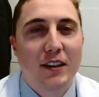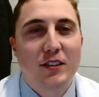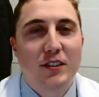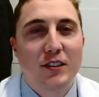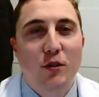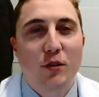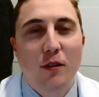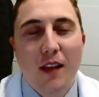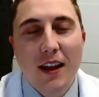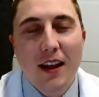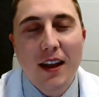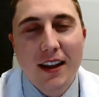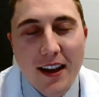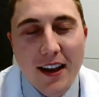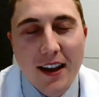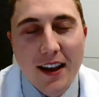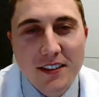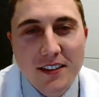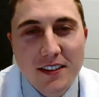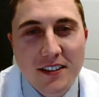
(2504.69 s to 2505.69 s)
So a lot of
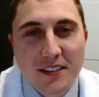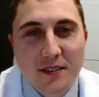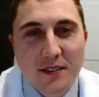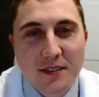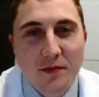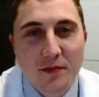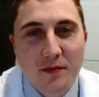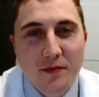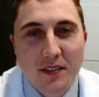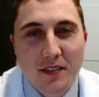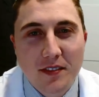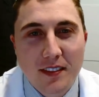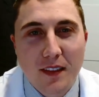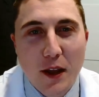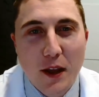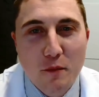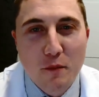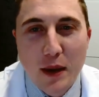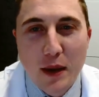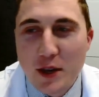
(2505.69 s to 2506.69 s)
guys, a
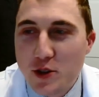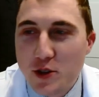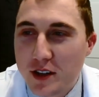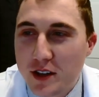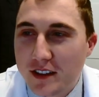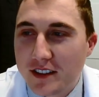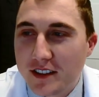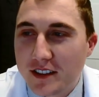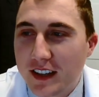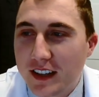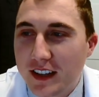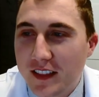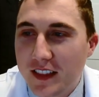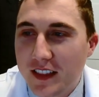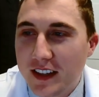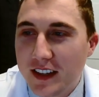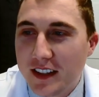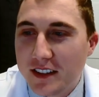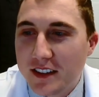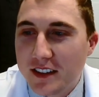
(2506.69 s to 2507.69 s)
lot of patients get
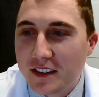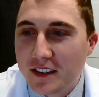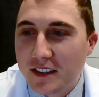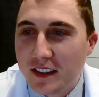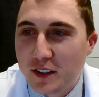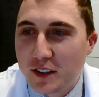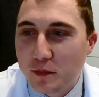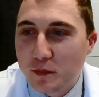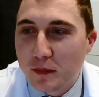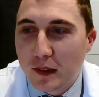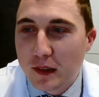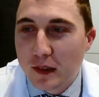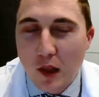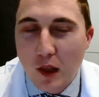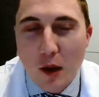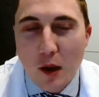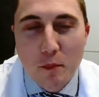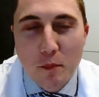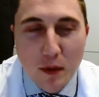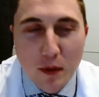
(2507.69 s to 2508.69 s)
these this
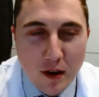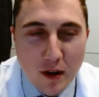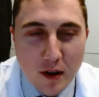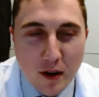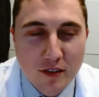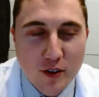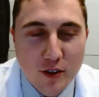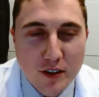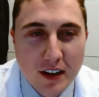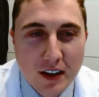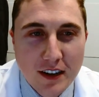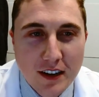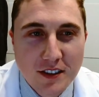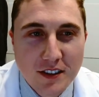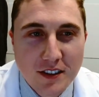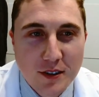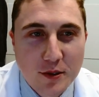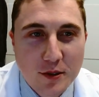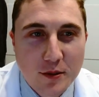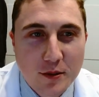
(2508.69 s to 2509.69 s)
lump above their
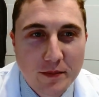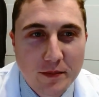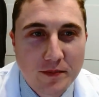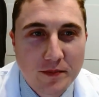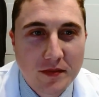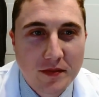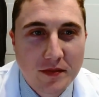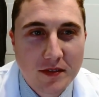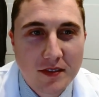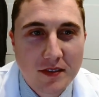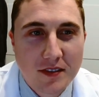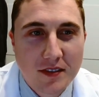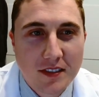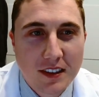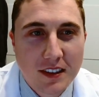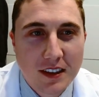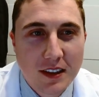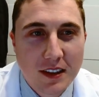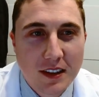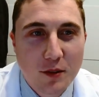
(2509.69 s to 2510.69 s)
testicle.
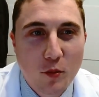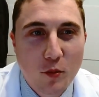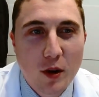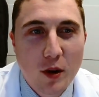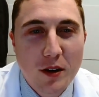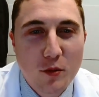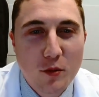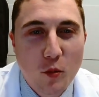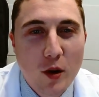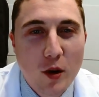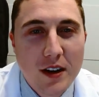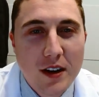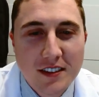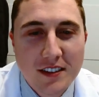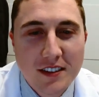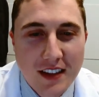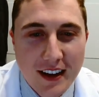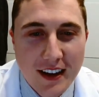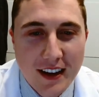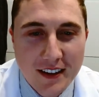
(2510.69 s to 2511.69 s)
What what
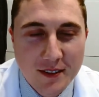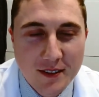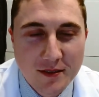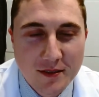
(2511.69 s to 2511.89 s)
is that?